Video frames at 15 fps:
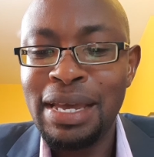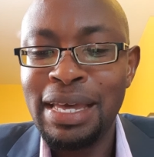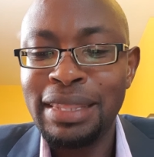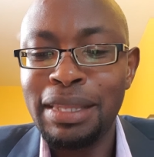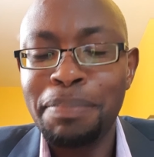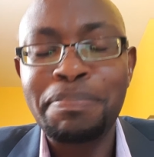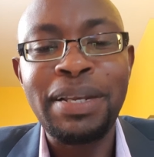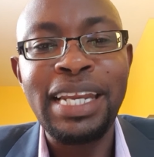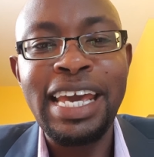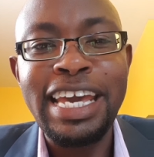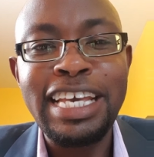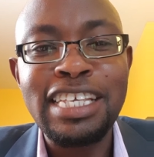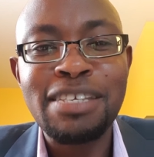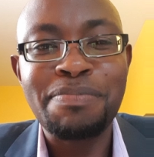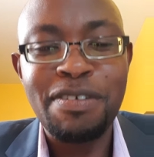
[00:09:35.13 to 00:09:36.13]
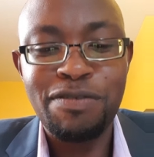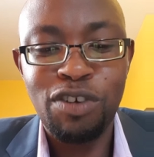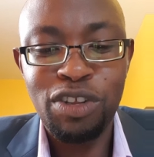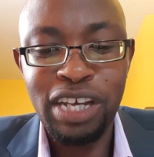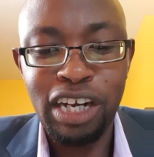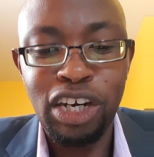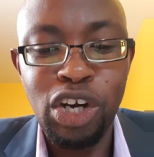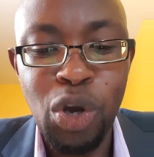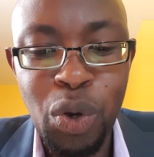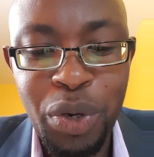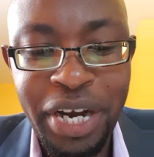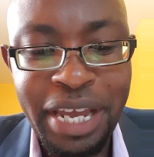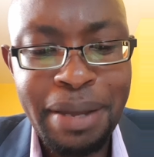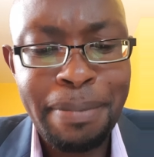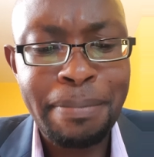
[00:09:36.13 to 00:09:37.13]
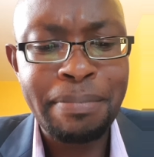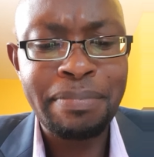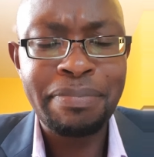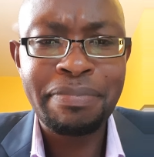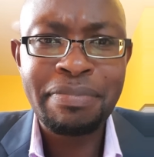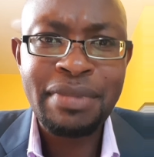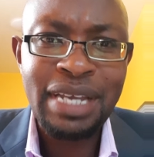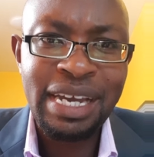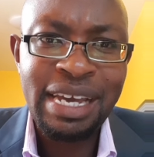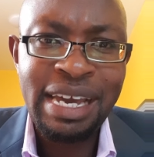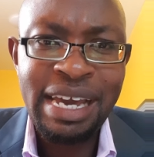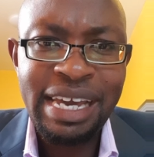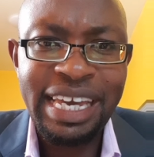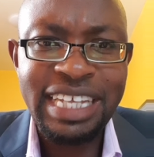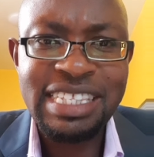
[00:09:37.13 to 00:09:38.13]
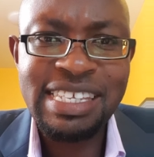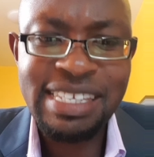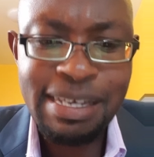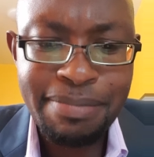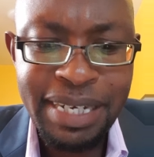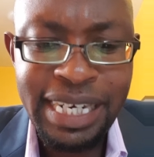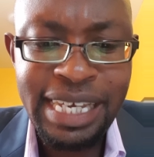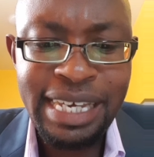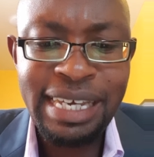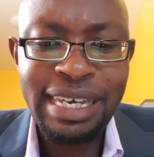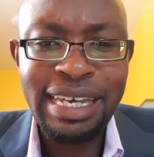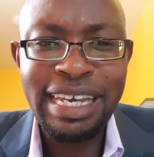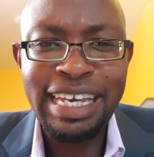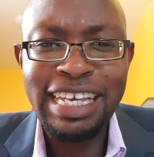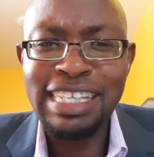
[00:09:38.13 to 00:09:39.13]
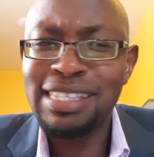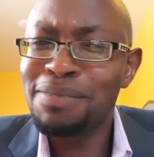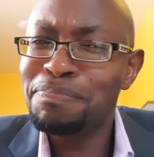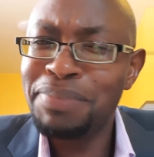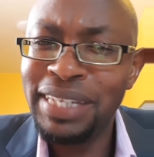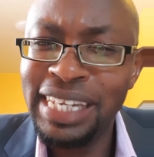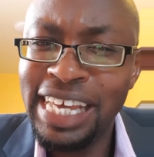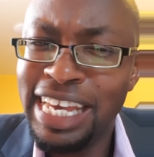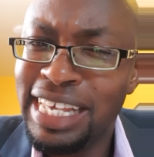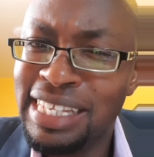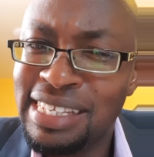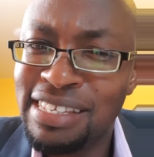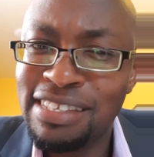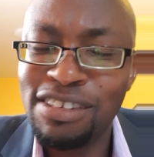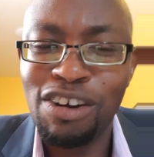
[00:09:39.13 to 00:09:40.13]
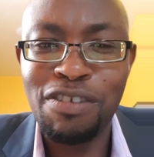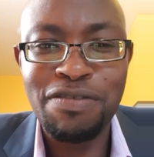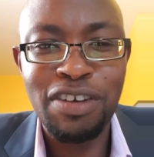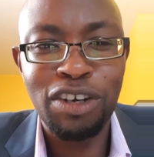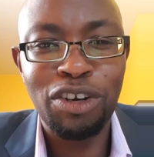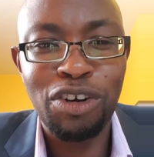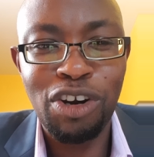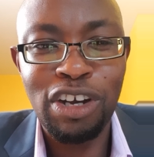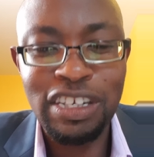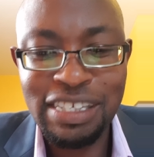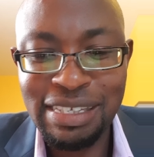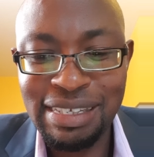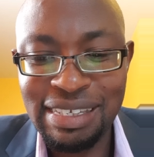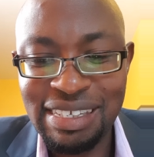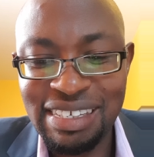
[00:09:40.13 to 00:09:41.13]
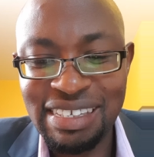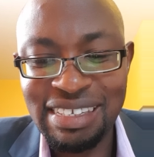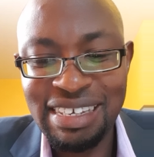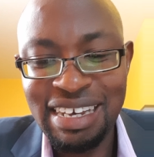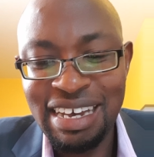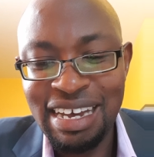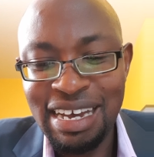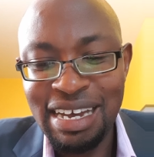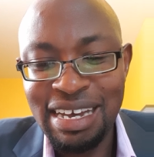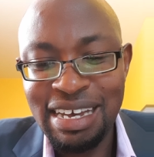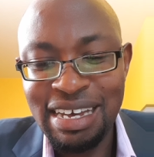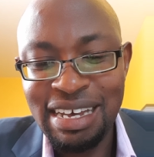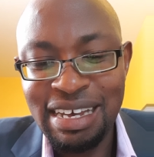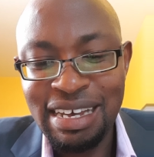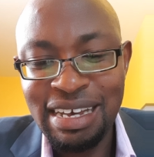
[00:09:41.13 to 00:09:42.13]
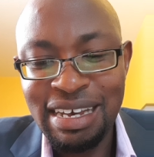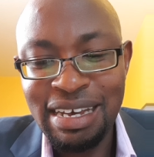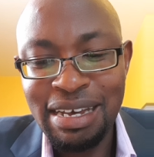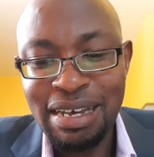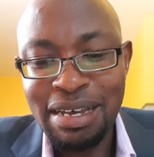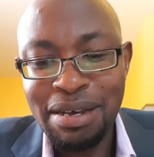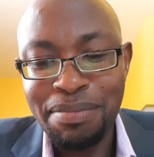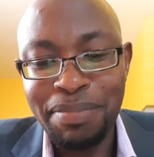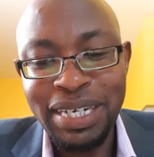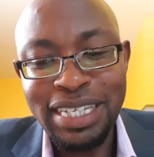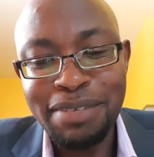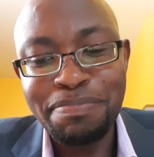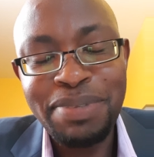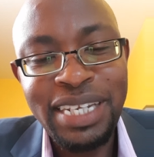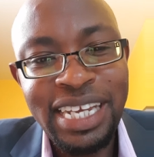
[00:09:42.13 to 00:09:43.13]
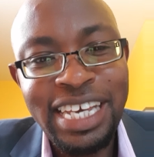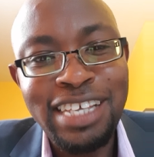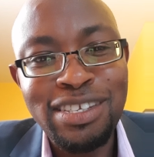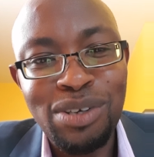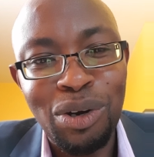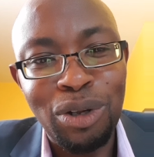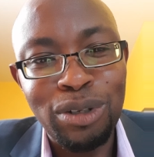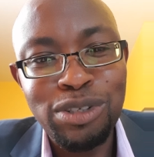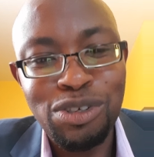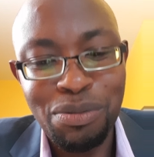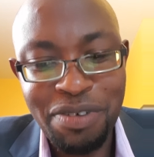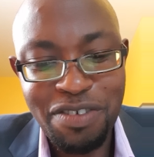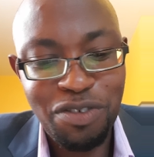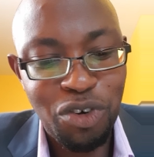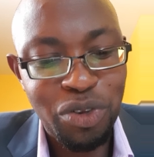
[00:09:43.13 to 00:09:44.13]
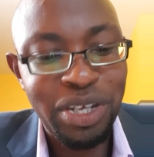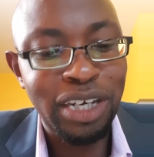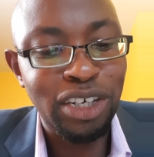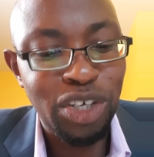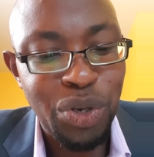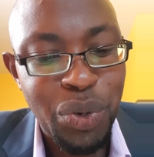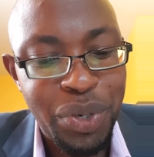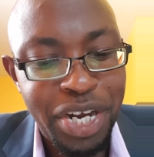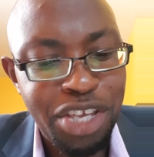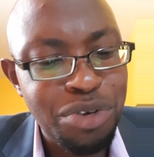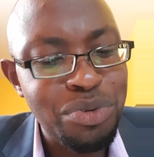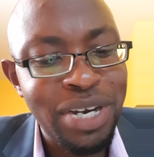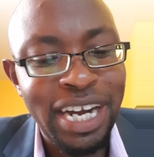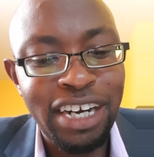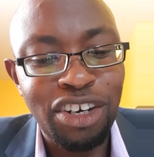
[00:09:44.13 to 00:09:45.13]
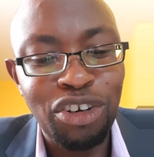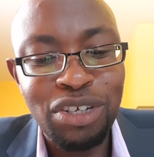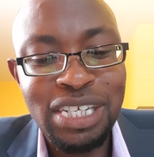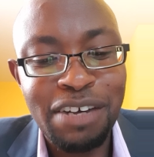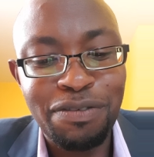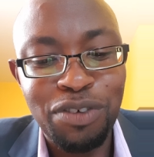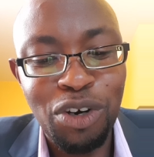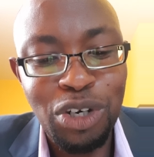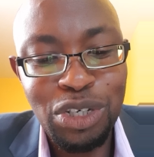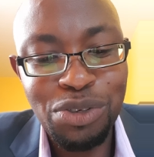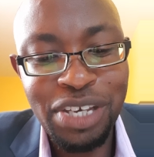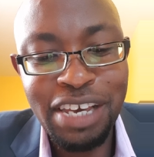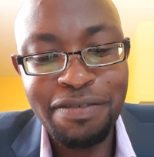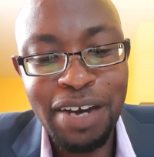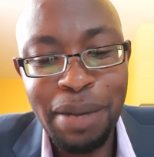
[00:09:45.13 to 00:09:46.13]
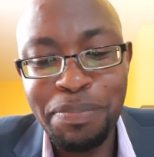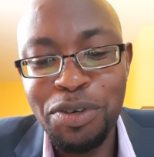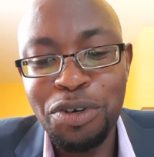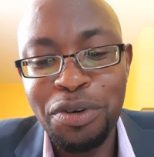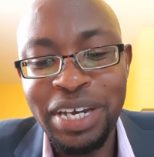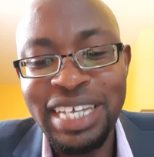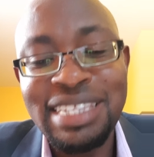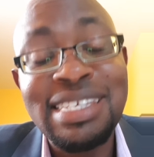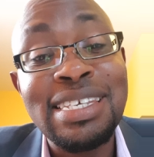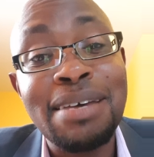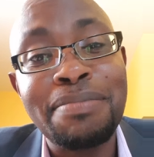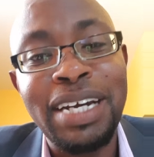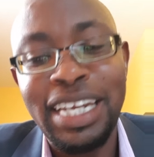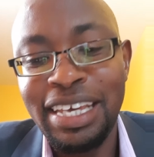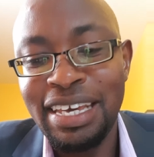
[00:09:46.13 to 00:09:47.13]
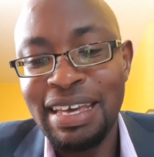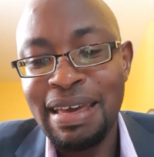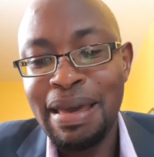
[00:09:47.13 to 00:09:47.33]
the place before the glory. Gethsemane is the place of the cross, but the place also before the glory. You cannot afford to give up your Gethsemane,